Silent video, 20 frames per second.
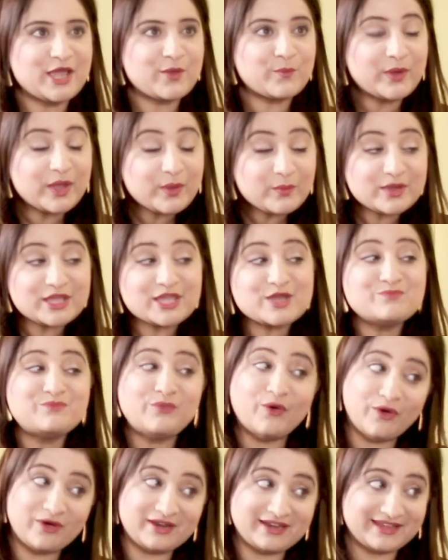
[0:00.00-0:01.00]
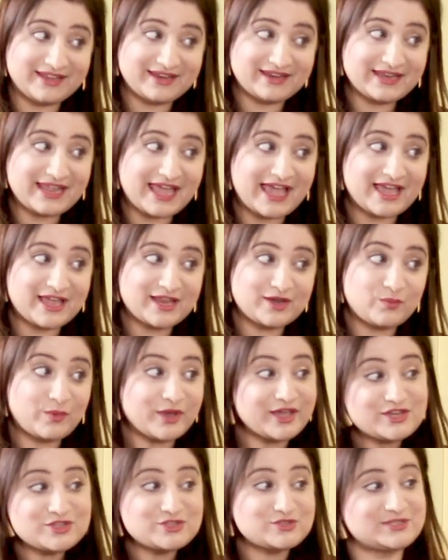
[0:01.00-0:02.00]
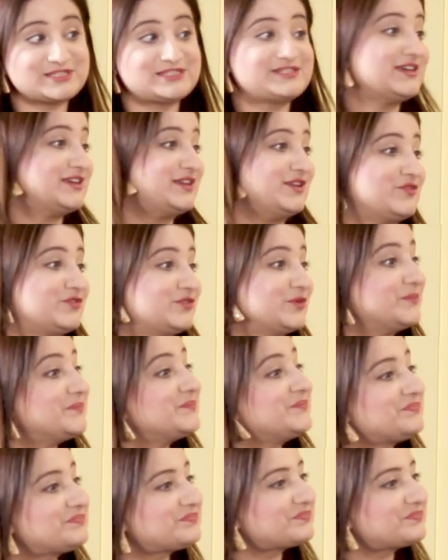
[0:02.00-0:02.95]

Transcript: Where were you born in and where did you study from?